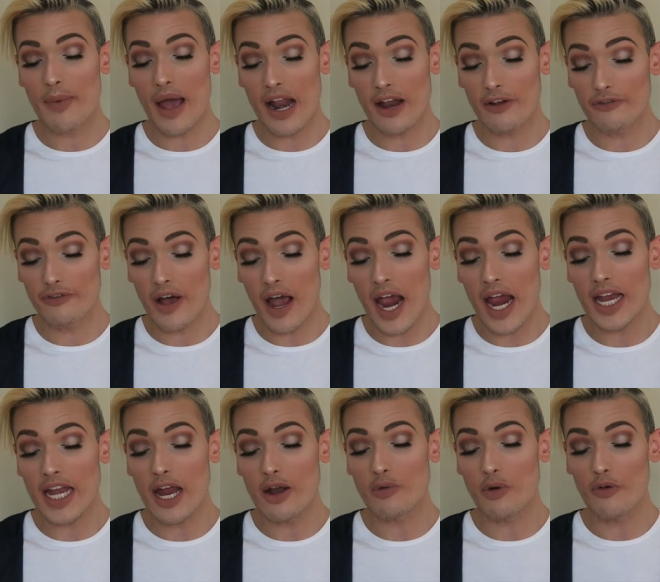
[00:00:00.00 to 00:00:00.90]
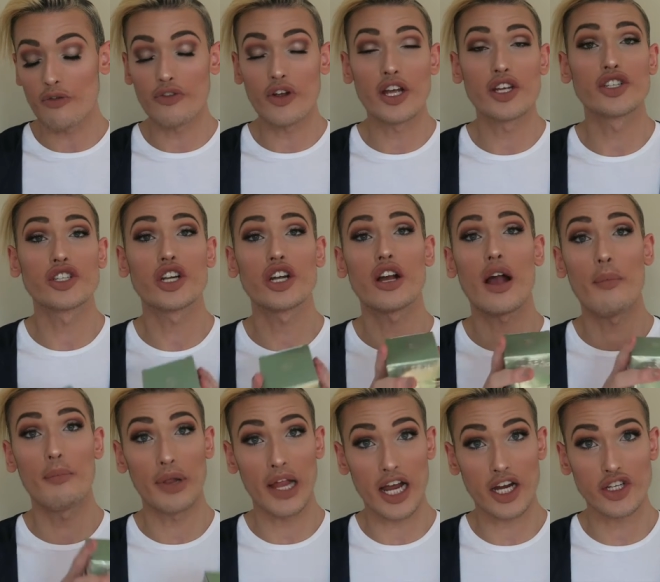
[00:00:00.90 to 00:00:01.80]
mattified, and refreshed
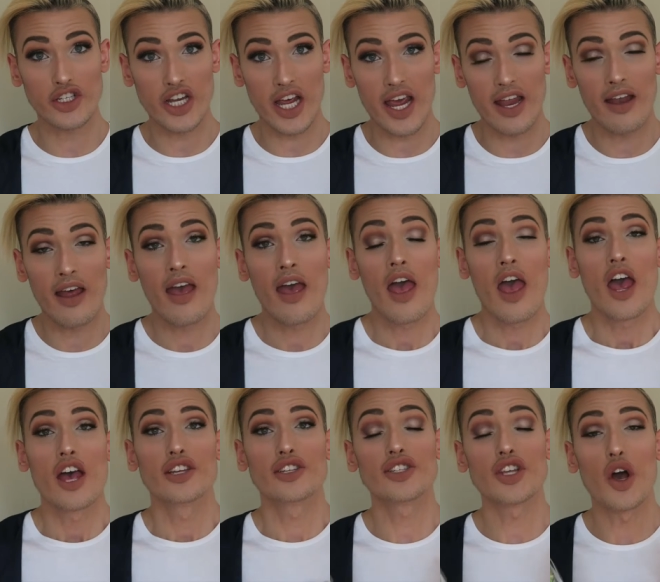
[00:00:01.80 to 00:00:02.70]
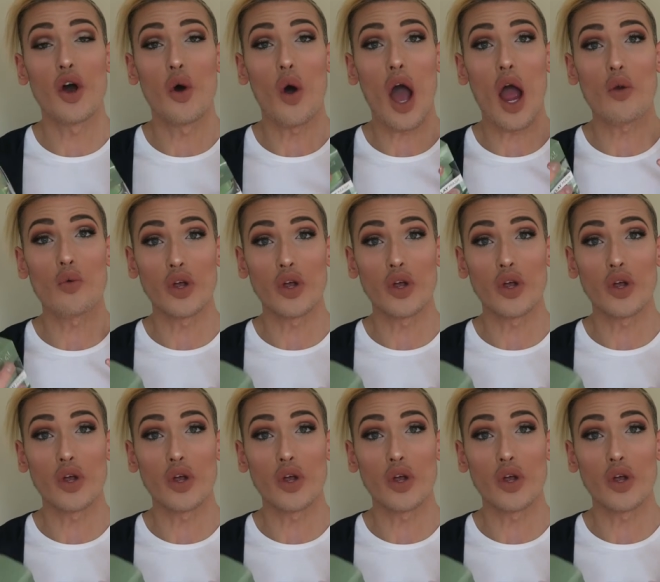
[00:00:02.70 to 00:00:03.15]
complexion. So I